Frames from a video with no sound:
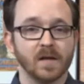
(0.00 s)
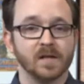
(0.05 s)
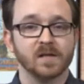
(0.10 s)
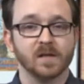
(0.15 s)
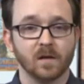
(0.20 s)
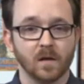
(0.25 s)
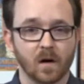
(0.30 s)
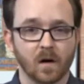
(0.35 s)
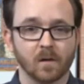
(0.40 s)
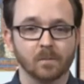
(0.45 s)

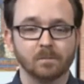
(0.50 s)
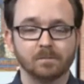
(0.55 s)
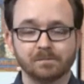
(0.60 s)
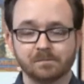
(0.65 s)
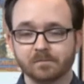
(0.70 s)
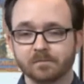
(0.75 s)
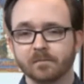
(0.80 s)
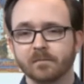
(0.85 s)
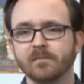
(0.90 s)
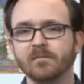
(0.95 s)
Sklar.
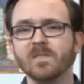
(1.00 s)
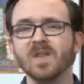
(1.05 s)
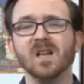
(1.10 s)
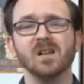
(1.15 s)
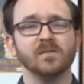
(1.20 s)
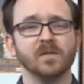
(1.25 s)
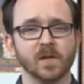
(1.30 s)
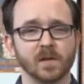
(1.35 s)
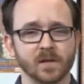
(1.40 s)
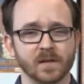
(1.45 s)

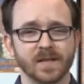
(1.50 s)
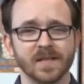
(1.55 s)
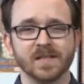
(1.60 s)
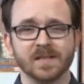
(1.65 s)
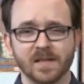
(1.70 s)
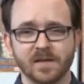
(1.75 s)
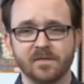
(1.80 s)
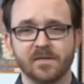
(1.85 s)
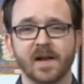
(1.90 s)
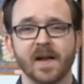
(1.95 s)
If you're a
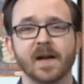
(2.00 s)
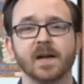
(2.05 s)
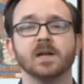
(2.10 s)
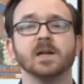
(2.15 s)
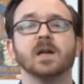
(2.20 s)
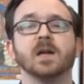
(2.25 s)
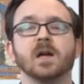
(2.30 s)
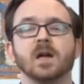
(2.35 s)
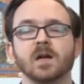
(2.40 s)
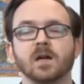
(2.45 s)
Disney
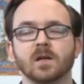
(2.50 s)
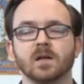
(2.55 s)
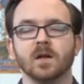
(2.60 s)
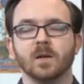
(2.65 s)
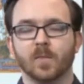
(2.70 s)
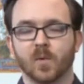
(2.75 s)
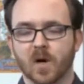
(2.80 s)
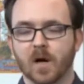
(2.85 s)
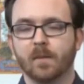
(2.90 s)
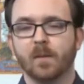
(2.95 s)
fan, you
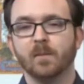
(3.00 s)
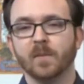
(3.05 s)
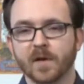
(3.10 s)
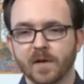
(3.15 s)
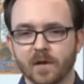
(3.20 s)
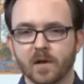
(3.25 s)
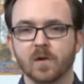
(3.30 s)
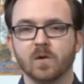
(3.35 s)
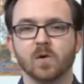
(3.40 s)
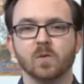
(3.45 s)
probably
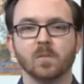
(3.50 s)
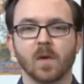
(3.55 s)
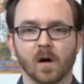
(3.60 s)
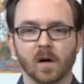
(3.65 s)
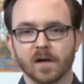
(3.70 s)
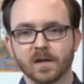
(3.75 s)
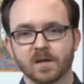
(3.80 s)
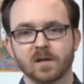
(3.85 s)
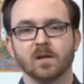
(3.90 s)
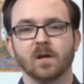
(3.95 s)
know who
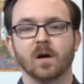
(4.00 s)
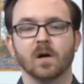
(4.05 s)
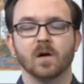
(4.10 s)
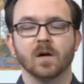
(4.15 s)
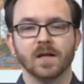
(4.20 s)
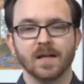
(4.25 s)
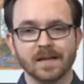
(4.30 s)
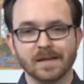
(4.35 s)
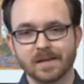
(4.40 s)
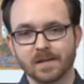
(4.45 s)
Marty Sklar
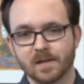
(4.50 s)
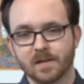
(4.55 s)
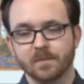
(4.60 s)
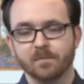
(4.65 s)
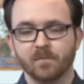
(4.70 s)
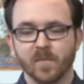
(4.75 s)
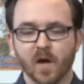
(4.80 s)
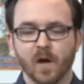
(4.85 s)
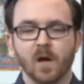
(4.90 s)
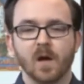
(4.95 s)
is.
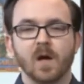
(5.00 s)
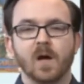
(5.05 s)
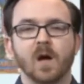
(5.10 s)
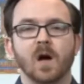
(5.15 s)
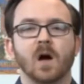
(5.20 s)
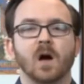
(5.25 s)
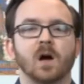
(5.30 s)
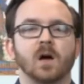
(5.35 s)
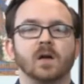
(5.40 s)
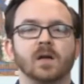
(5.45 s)

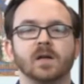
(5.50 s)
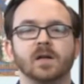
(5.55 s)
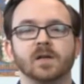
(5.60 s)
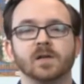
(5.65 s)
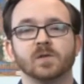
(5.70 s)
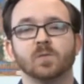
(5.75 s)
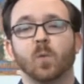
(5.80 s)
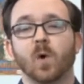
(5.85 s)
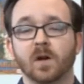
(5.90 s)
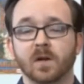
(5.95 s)
He
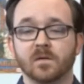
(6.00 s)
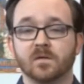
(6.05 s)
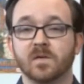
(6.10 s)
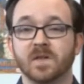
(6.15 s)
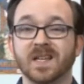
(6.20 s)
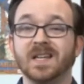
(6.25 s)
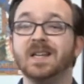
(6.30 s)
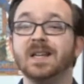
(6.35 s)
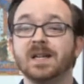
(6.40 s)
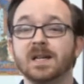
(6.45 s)
is one of
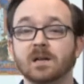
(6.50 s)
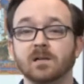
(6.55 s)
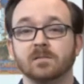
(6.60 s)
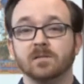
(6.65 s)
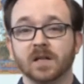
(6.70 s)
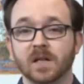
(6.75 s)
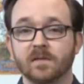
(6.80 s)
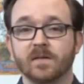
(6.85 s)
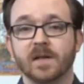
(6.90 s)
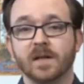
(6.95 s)
the
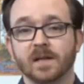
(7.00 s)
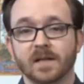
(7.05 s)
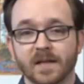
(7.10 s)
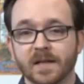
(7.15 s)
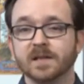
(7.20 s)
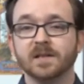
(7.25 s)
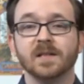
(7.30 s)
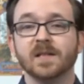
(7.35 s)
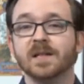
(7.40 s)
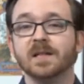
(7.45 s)
living
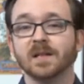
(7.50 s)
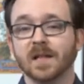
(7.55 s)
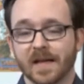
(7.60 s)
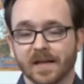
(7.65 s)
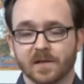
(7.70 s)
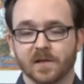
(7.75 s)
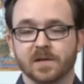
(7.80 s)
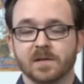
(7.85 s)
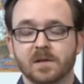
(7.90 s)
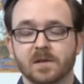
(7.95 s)
Disney
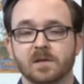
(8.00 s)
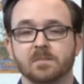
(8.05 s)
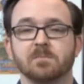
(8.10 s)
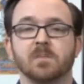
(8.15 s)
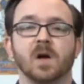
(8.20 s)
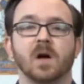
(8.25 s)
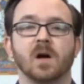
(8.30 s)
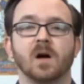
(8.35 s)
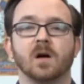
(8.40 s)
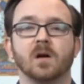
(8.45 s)
legends
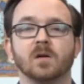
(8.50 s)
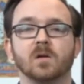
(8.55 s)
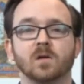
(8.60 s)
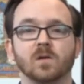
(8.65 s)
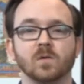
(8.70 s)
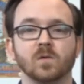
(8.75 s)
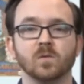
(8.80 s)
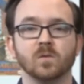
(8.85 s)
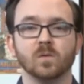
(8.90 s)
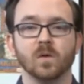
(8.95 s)

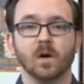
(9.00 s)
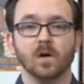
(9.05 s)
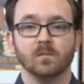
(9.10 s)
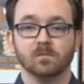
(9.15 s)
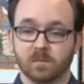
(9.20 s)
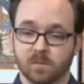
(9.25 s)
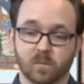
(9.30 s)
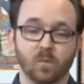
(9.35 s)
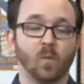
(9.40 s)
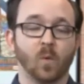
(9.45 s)
who
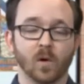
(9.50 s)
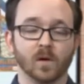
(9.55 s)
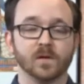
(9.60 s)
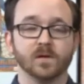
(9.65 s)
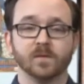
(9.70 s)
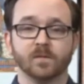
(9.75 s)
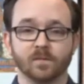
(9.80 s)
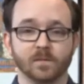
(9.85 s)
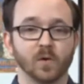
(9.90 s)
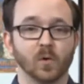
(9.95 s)

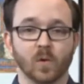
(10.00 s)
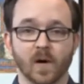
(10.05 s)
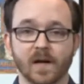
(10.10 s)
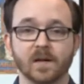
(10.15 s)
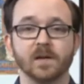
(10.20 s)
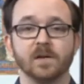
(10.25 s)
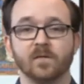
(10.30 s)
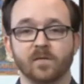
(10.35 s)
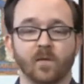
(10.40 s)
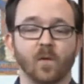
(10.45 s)
worked
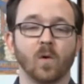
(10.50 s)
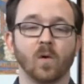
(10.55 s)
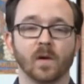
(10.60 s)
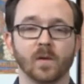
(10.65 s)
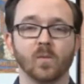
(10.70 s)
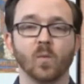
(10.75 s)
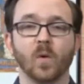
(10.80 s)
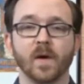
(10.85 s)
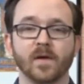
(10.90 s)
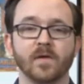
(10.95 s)
directly for
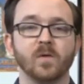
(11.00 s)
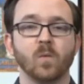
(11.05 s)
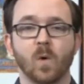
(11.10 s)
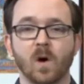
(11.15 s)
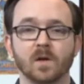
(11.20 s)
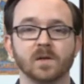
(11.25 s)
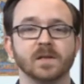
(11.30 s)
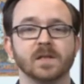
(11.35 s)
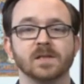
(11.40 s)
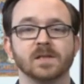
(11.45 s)
and with
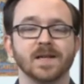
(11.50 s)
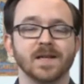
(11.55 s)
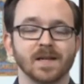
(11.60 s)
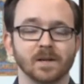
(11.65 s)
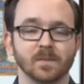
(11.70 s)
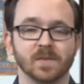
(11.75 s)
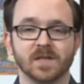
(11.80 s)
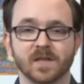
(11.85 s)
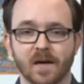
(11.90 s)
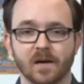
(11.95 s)
Walt Disney
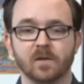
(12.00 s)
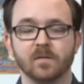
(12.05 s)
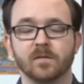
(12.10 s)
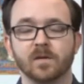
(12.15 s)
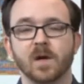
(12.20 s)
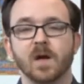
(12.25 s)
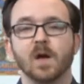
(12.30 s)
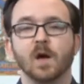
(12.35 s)
himself.